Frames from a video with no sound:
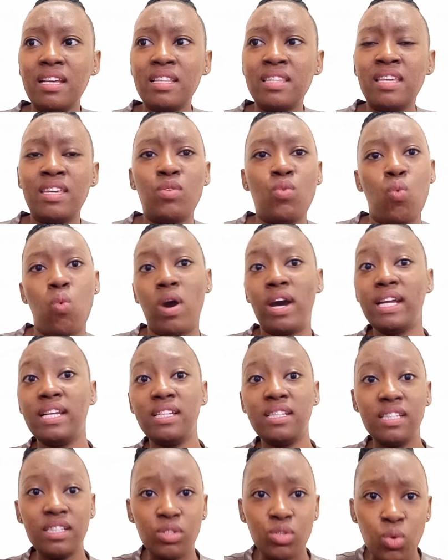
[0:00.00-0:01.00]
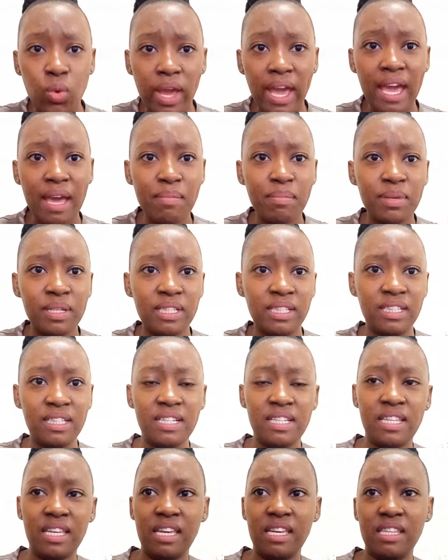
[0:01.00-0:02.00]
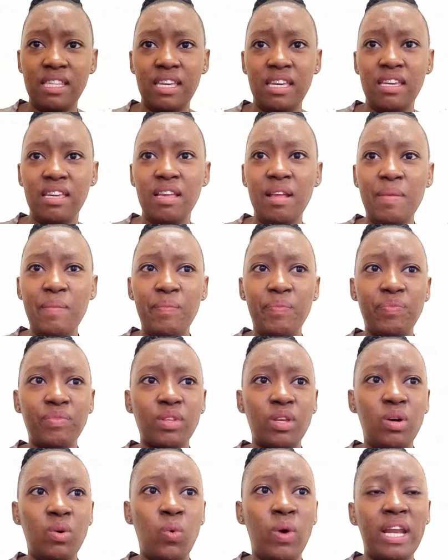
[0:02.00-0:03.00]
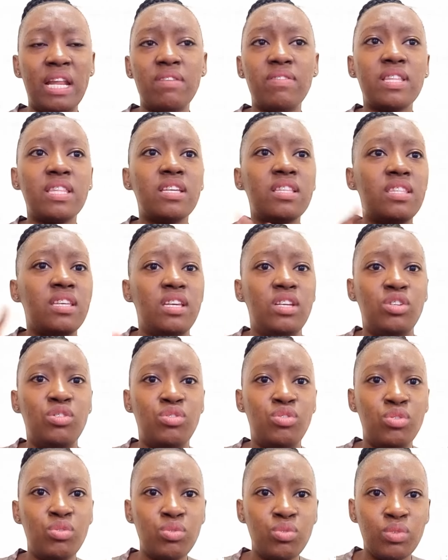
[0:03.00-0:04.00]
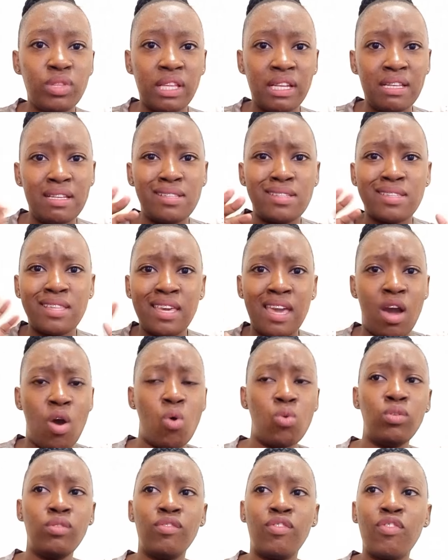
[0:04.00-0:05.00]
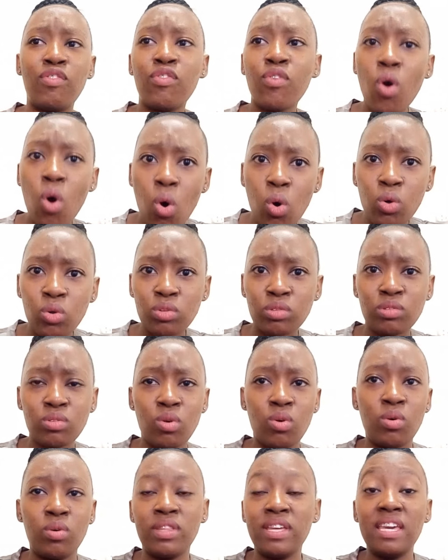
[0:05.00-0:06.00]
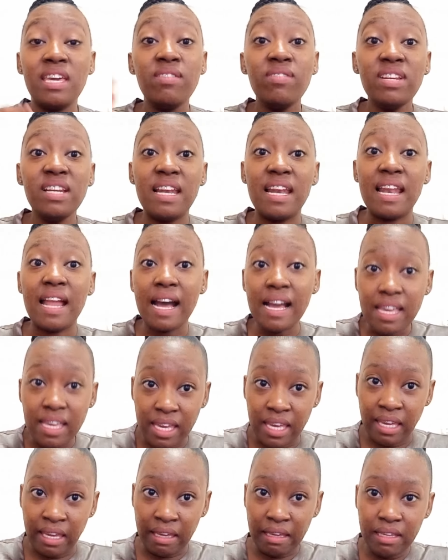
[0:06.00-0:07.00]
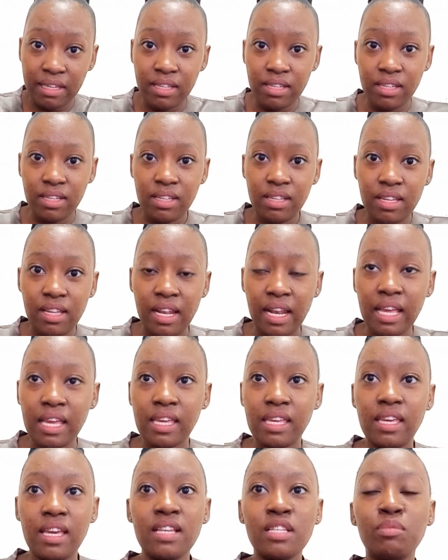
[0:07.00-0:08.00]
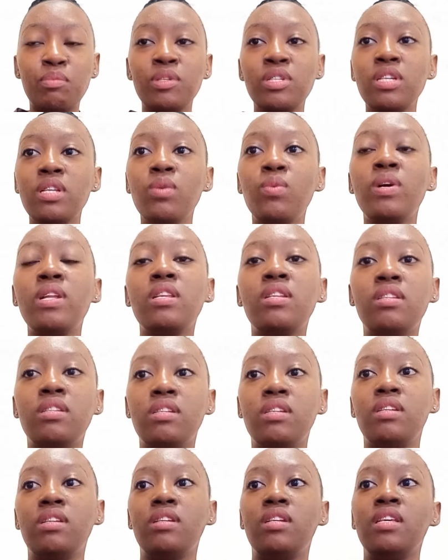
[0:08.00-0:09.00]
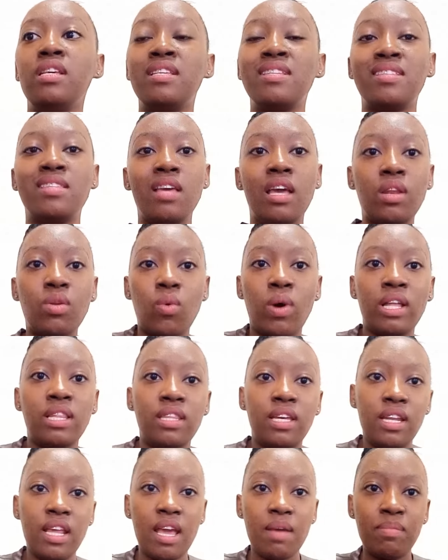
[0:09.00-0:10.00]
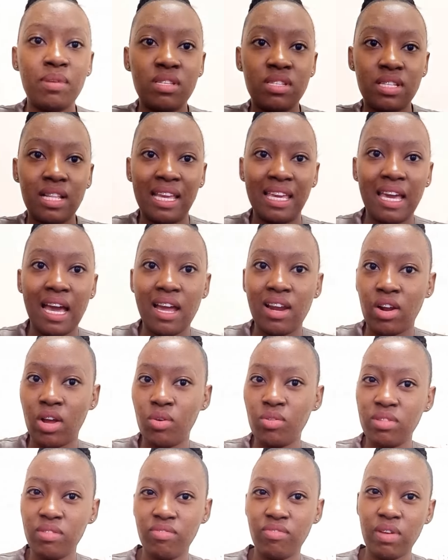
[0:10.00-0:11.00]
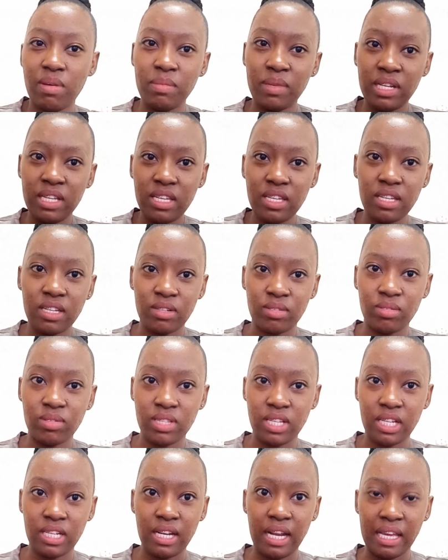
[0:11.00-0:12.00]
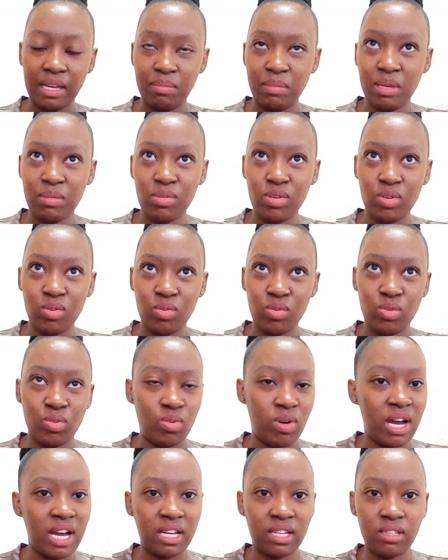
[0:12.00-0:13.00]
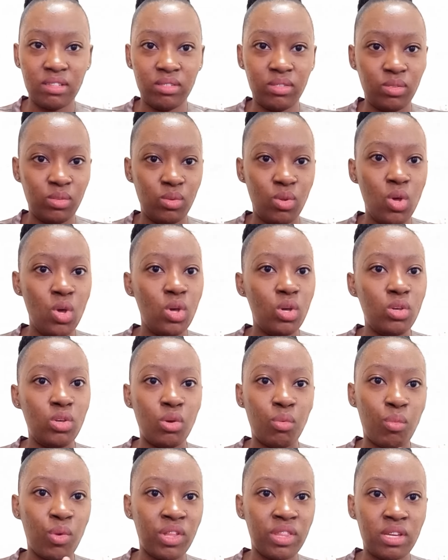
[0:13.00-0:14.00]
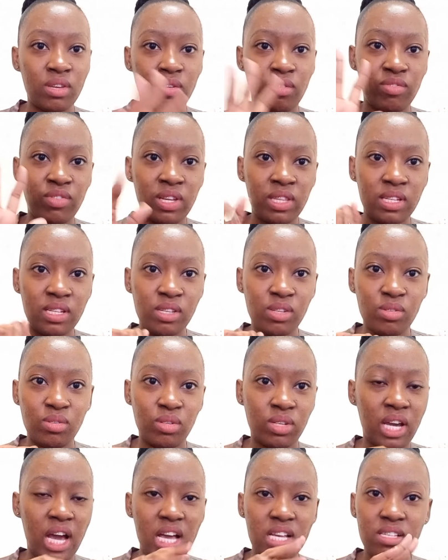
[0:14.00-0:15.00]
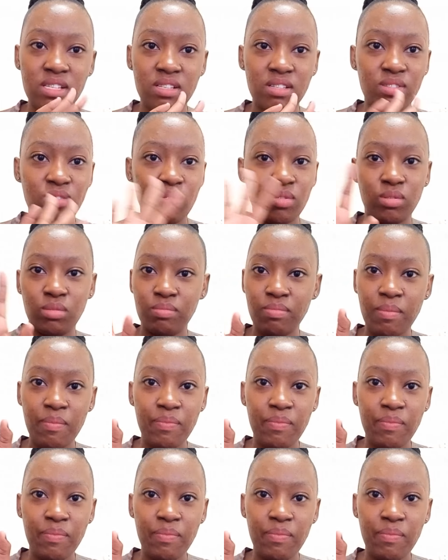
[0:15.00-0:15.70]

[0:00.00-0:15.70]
they wanted it to happen. They, they whatever that they do, that it's their own fault or they even lie. Like especially when is that one that happens like around the family and all that. Like maybe your, your uncle, your brother, your father, your cousin, your